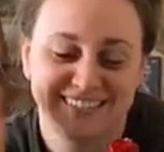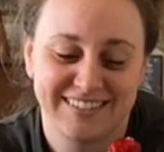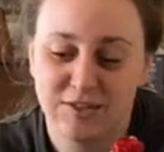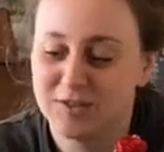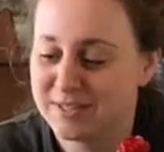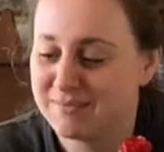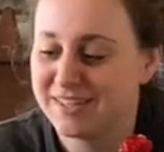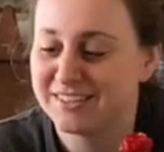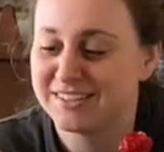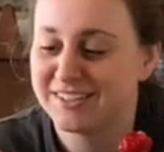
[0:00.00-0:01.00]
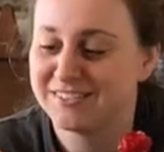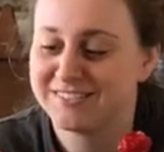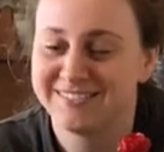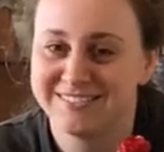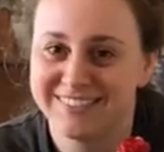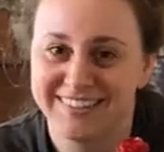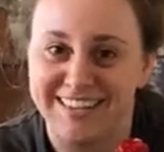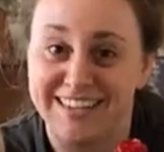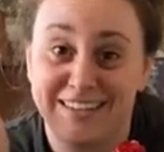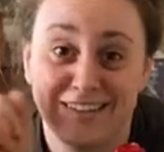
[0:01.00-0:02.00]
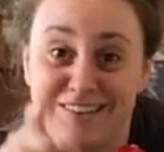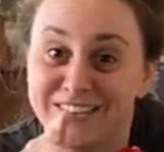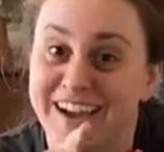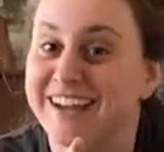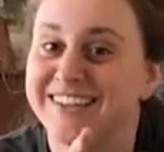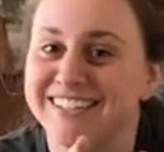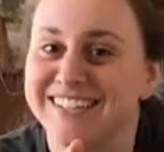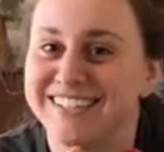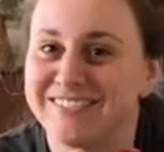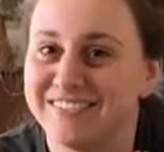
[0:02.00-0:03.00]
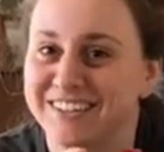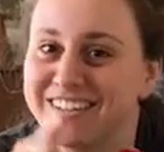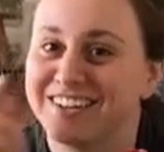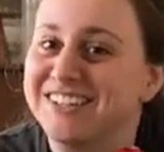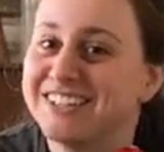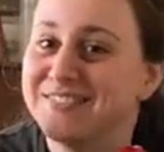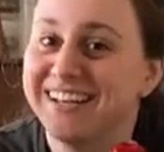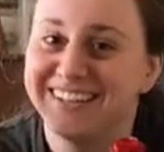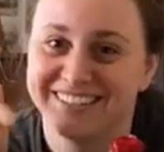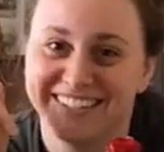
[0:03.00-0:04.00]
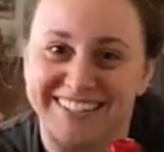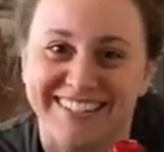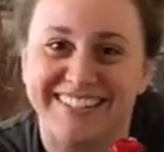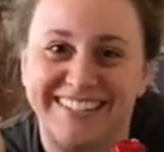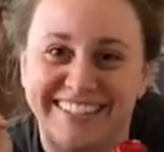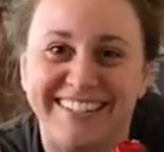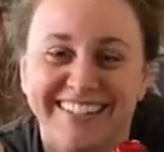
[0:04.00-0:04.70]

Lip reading: do something. So thank you guys for encouraging me to do it.